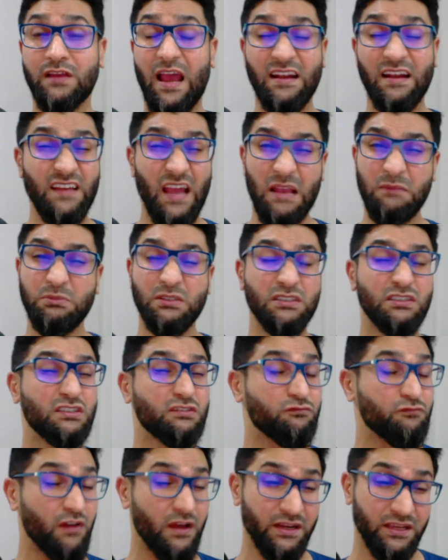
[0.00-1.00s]
At times it's
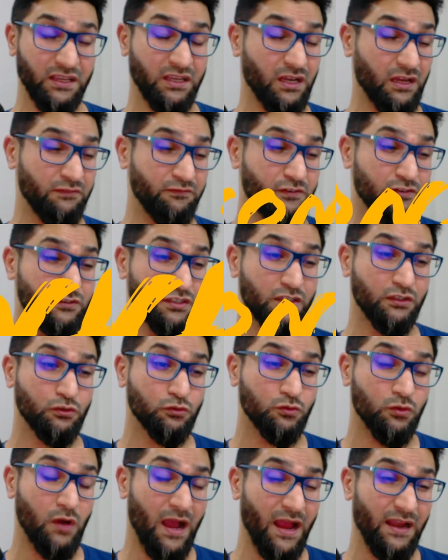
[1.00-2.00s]
very confusing
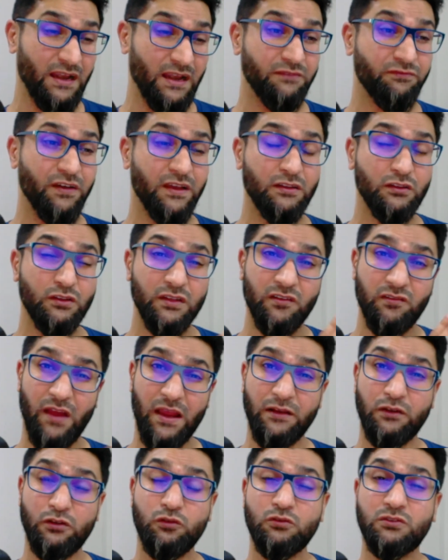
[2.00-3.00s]
to identify the
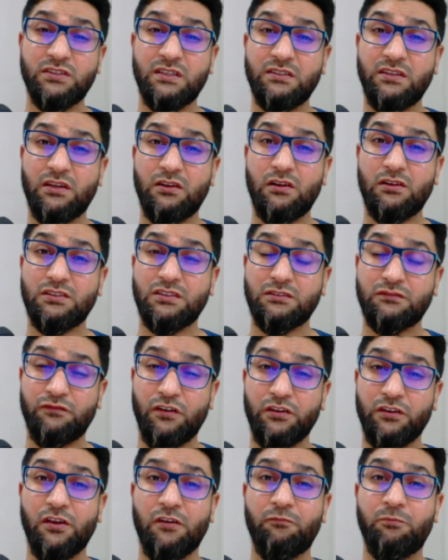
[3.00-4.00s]
right tools and technologies
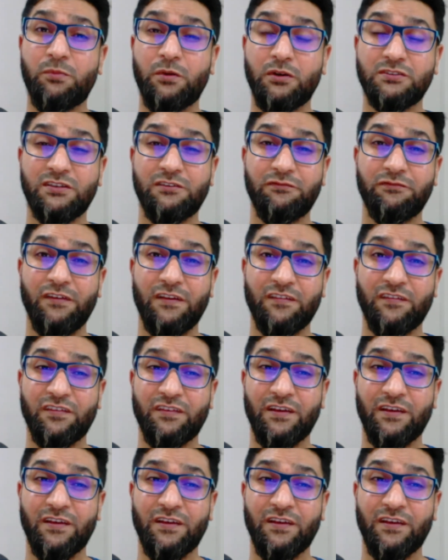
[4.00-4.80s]
for your project fit.